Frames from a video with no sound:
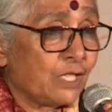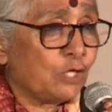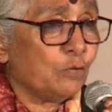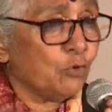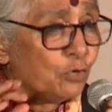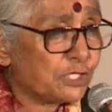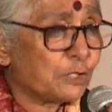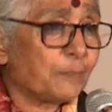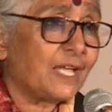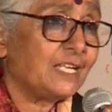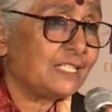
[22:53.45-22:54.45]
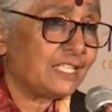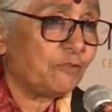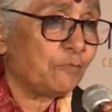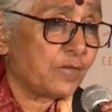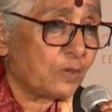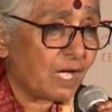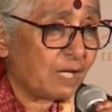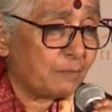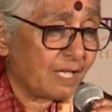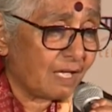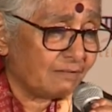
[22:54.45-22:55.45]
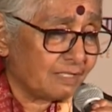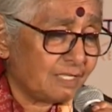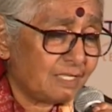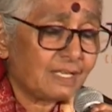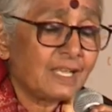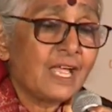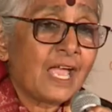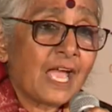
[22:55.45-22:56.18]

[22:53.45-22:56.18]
the municipality of Beawar